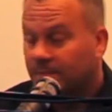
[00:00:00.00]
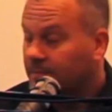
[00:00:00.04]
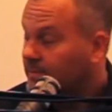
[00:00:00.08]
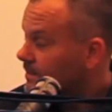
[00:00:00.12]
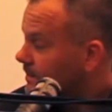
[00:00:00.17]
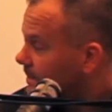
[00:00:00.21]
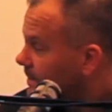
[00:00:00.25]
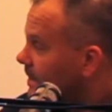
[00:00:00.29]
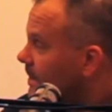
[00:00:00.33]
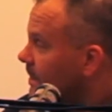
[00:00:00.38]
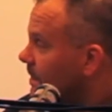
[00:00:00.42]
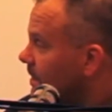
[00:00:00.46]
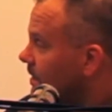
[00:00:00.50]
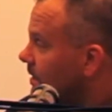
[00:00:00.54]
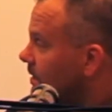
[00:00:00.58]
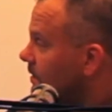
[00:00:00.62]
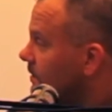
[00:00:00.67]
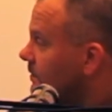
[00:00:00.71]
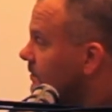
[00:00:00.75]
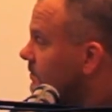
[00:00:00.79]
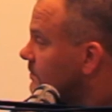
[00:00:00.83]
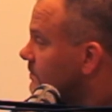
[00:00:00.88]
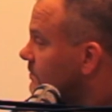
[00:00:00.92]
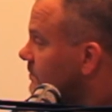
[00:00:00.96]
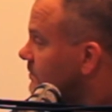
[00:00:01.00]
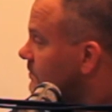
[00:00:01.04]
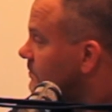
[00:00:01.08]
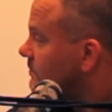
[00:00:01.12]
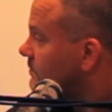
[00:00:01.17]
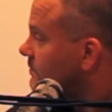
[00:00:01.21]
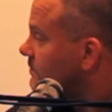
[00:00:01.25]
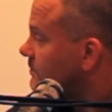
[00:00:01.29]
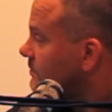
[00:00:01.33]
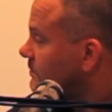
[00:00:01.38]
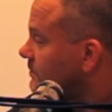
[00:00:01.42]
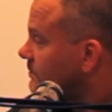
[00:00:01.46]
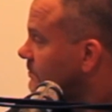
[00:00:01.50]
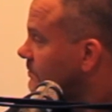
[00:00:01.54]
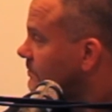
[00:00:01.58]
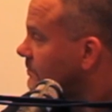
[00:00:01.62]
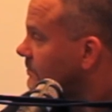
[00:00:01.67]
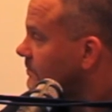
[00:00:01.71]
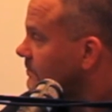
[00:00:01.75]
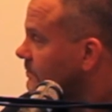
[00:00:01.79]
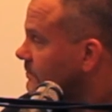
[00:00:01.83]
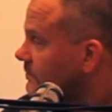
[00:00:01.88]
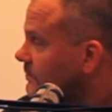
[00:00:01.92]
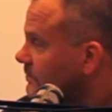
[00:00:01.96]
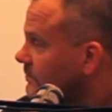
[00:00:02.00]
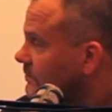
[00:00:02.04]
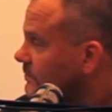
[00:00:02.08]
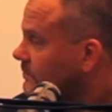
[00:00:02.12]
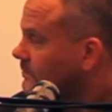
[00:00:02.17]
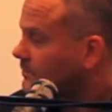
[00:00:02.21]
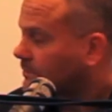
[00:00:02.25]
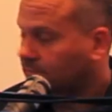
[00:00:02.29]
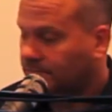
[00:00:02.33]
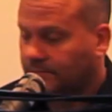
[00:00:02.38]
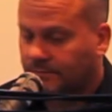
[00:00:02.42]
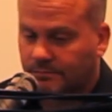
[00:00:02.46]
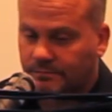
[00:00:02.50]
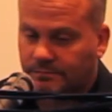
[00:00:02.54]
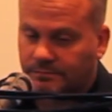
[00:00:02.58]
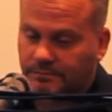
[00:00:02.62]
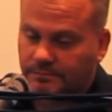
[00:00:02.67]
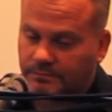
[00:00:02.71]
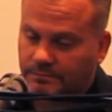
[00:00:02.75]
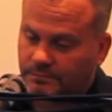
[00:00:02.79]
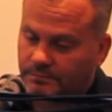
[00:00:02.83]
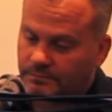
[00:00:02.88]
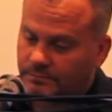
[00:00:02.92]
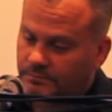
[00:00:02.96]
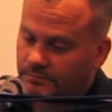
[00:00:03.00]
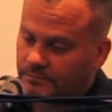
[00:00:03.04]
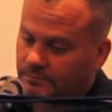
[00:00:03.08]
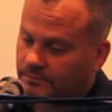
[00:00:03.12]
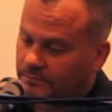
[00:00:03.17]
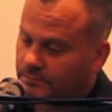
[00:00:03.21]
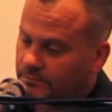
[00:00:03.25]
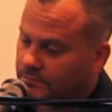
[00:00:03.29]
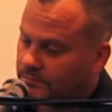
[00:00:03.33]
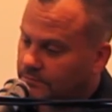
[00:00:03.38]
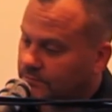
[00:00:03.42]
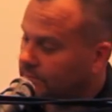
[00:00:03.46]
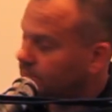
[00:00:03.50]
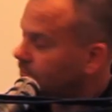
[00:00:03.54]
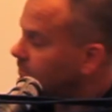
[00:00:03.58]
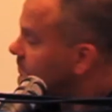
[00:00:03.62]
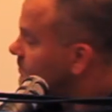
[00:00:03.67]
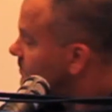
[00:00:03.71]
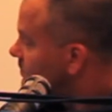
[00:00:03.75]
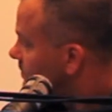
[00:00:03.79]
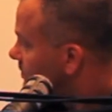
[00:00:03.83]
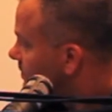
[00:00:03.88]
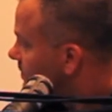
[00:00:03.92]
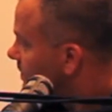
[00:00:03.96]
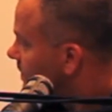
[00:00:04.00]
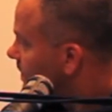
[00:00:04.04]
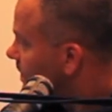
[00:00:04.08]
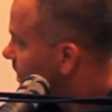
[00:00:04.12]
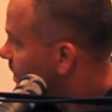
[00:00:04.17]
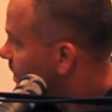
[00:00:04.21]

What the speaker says: This person isn't speaking.